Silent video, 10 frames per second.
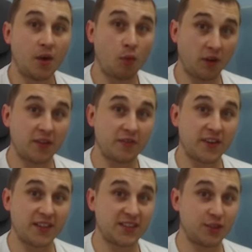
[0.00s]
Now, one of the
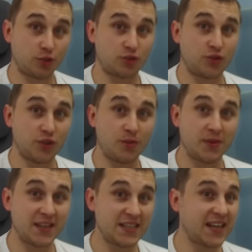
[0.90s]
things it does do
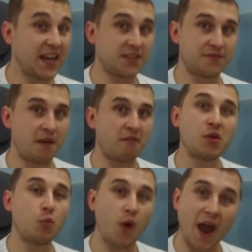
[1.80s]
is it gets
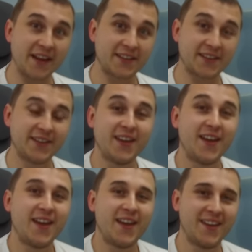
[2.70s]
very wet.
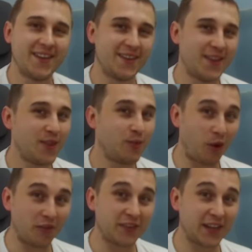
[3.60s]
The
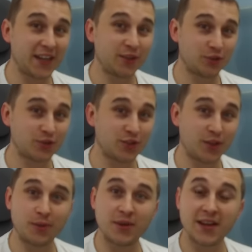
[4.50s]
one thing it doesn't
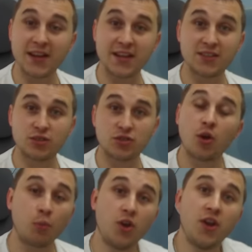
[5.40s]
do is
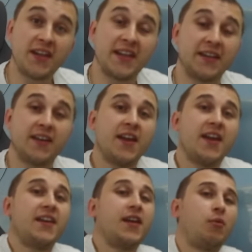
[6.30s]
stop working.
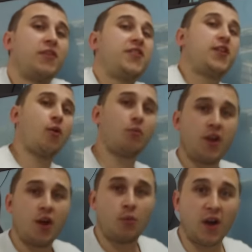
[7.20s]
Now, if you don't
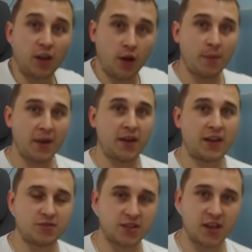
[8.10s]
know a lot about
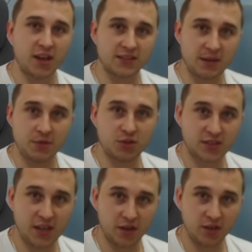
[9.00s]
electric cars, let me just
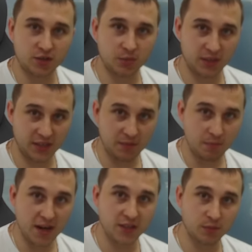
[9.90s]
tell you some of the
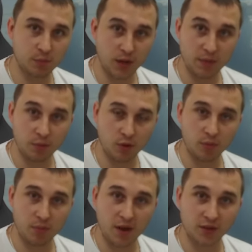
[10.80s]
major
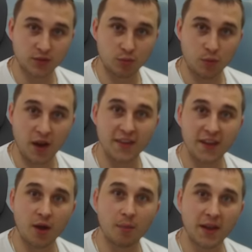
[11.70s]
important parts on why
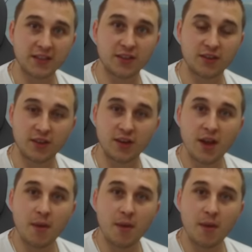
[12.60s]
they are better than